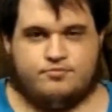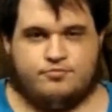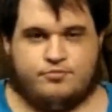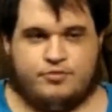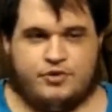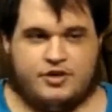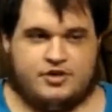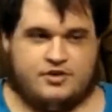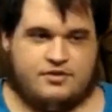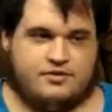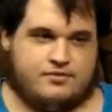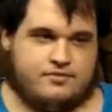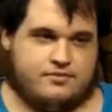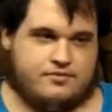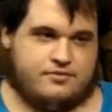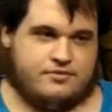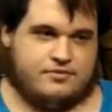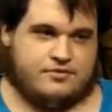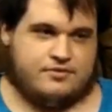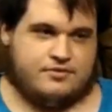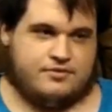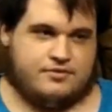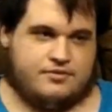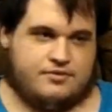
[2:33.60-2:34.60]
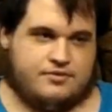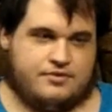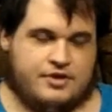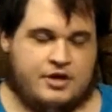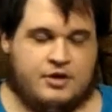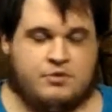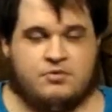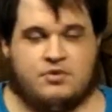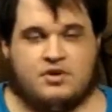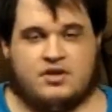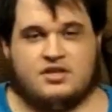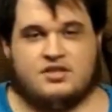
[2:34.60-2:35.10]
but
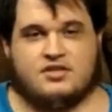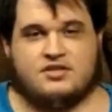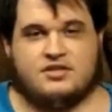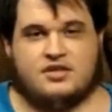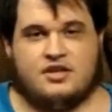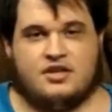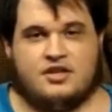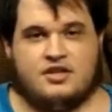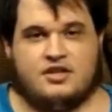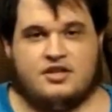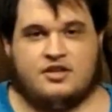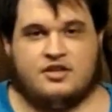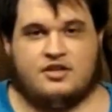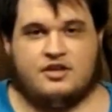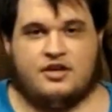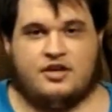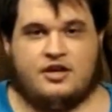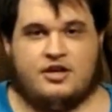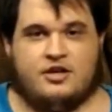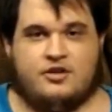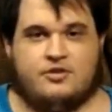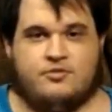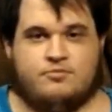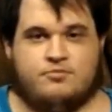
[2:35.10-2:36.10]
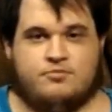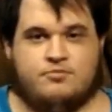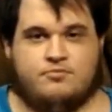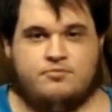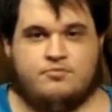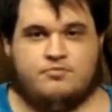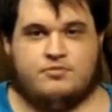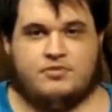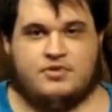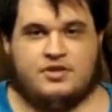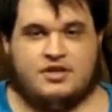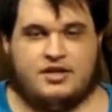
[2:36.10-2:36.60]
I'm not saying that I'm
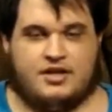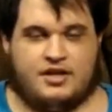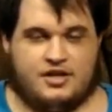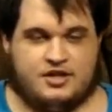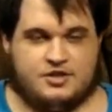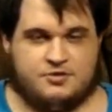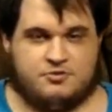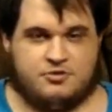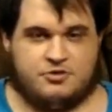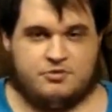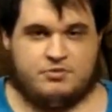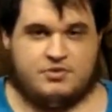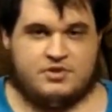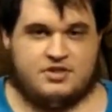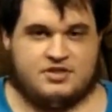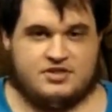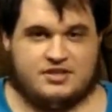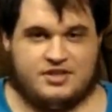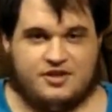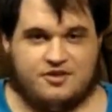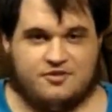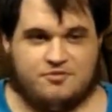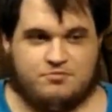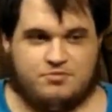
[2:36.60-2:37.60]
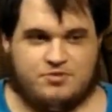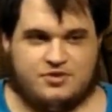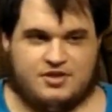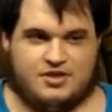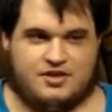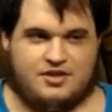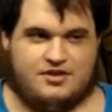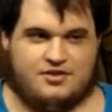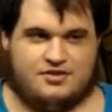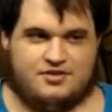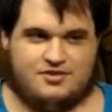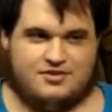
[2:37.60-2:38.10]
an expert myself
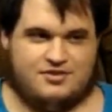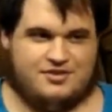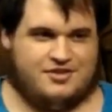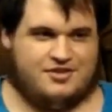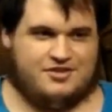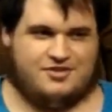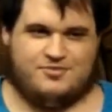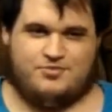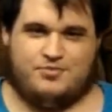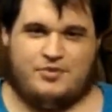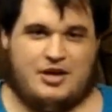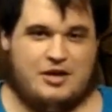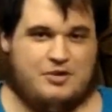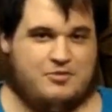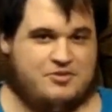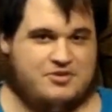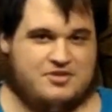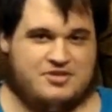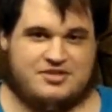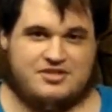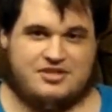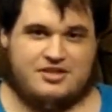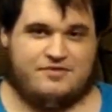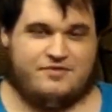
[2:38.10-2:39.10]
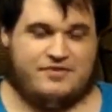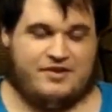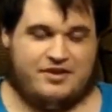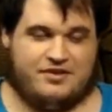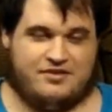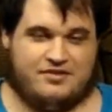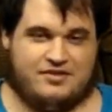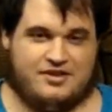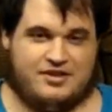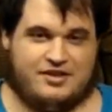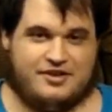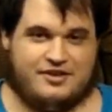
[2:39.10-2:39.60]
because there's way more stuff out
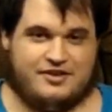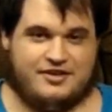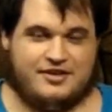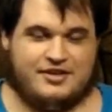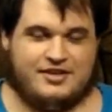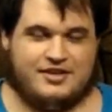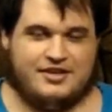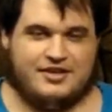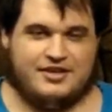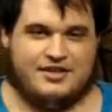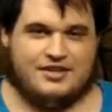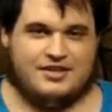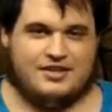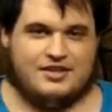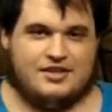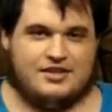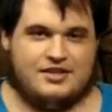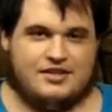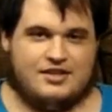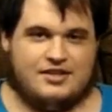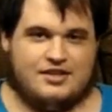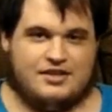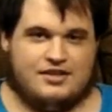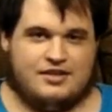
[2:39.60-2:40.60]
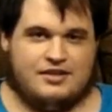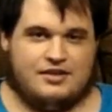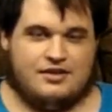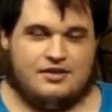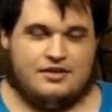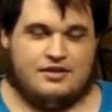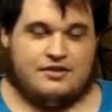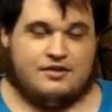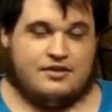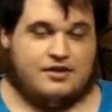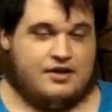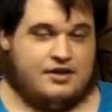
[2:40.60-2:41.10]
there
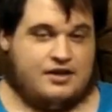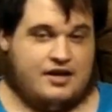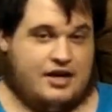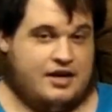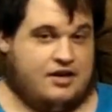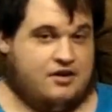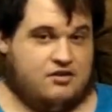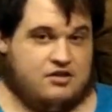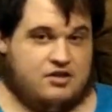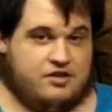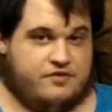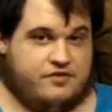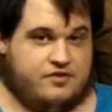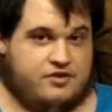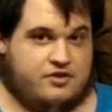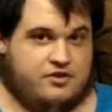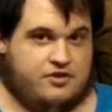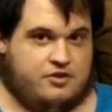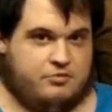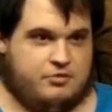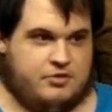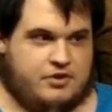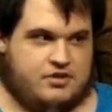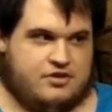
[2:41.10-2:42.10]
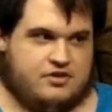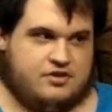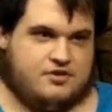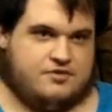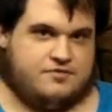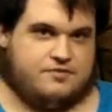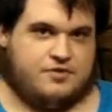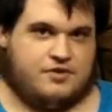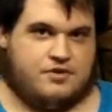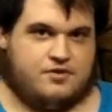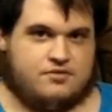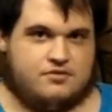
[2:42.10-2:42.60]
that I don't even know about these
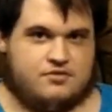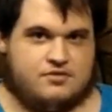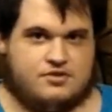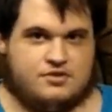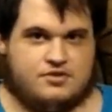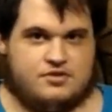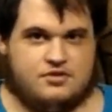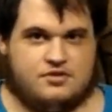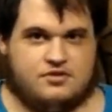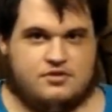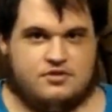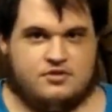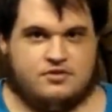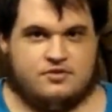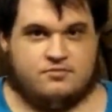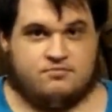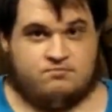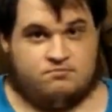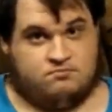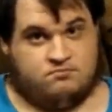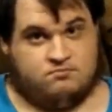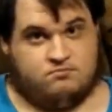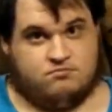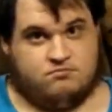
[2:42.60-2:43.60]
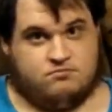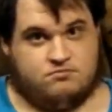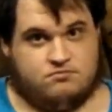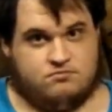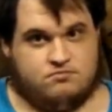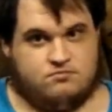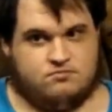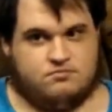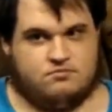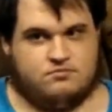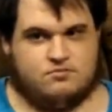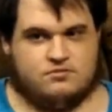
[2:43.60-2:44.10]
phones.
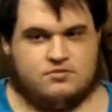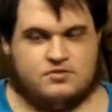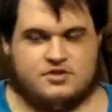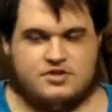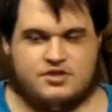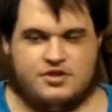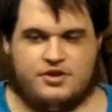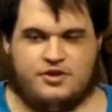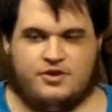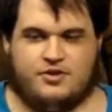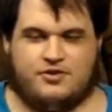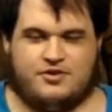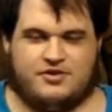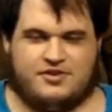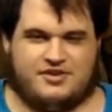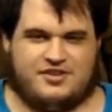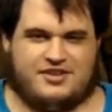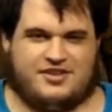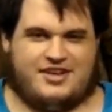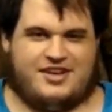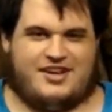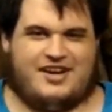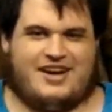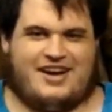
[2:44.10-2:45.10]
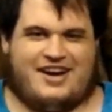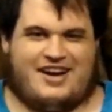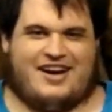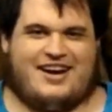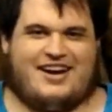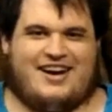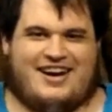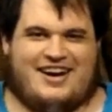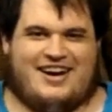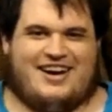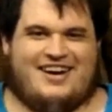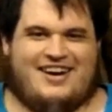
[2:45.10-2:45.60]
So,
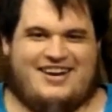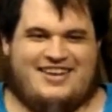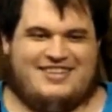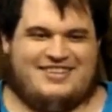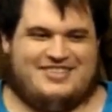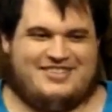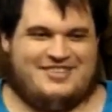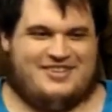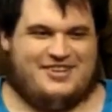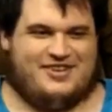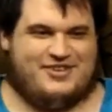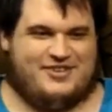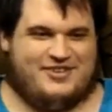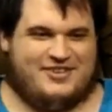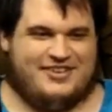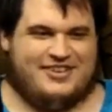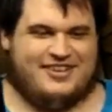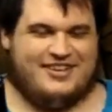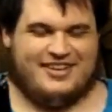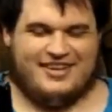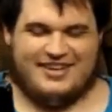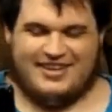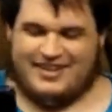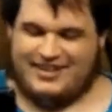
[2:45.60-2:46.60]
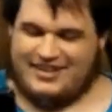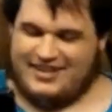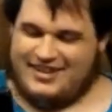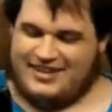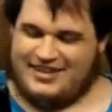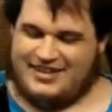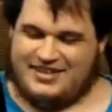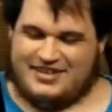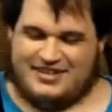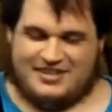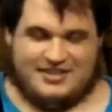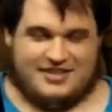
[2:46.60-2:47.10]
so
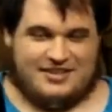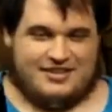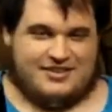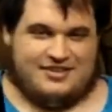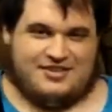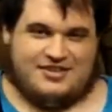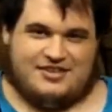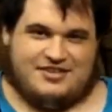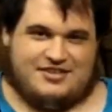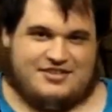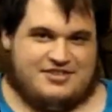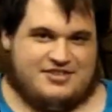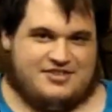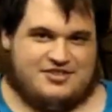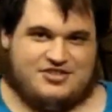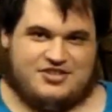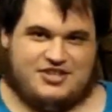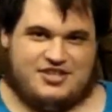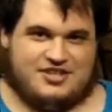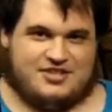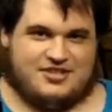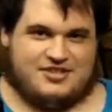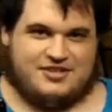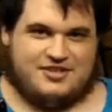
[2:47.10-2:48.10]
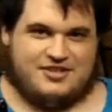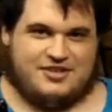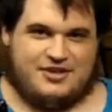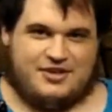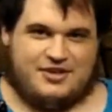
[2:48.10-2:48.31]
this is just